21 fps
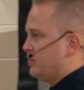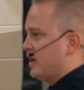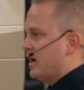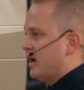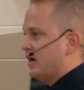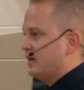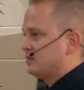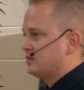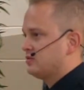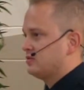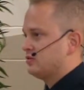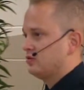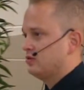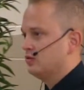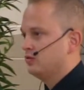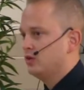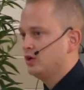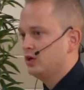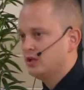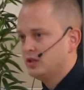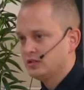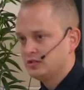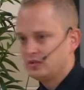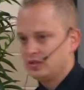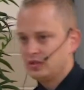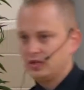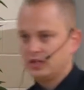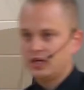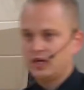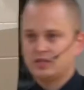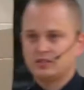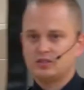passed through
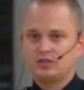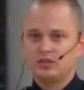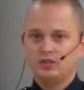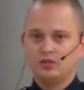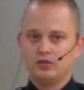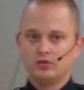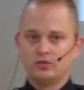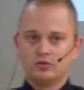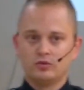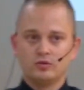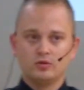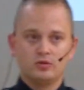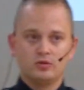to get to you.